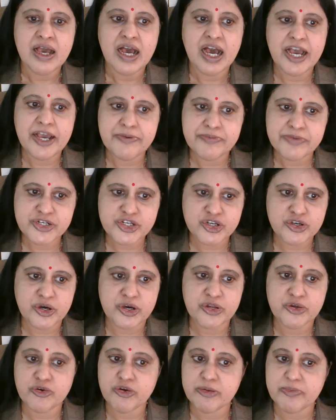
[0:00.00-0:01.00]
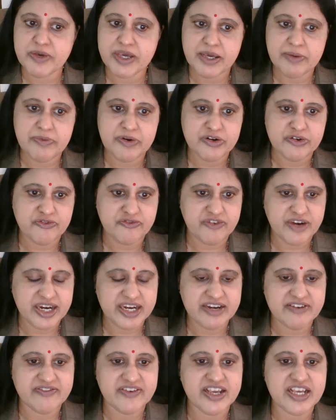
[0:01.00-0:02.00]
I am sure you will be able to
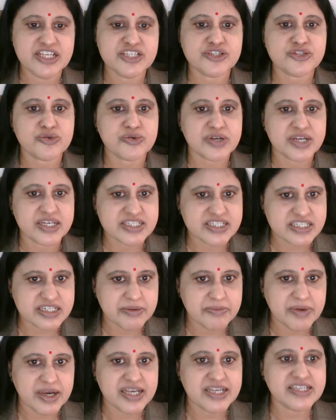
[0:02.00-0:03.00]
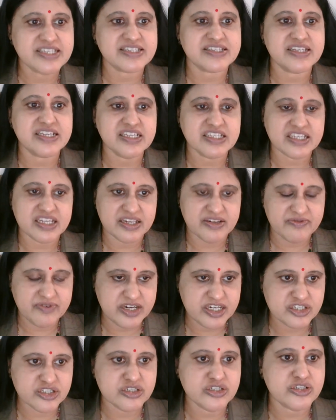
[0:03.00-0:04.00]
find ways to customize these
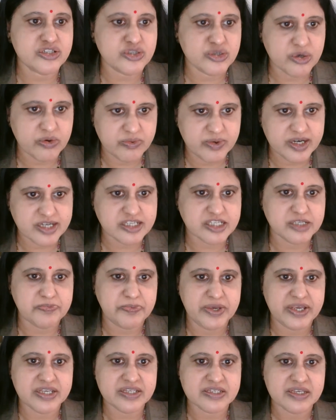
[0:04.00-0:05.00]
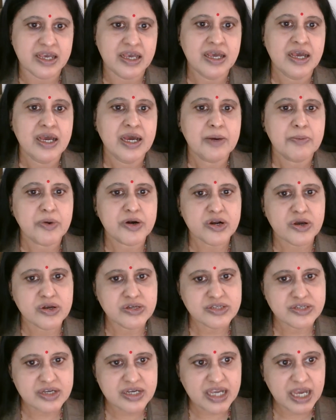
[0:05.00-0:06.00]
innovations to your workspace, but
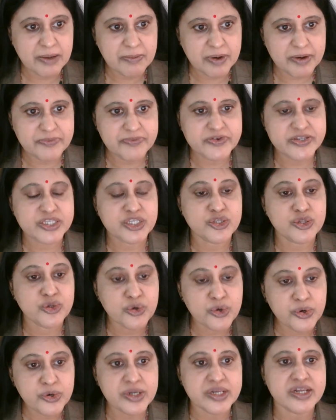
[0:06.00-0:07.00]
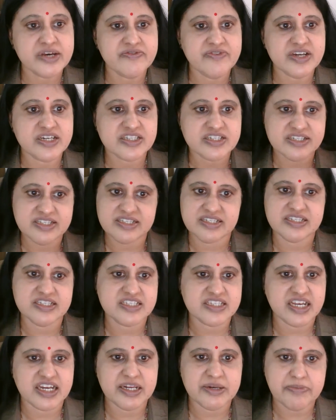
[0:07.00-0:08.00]
also come up with new innovations
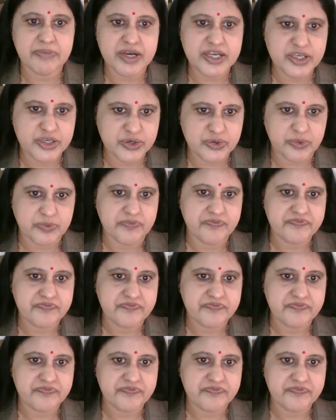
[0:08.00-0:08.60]
designed by you.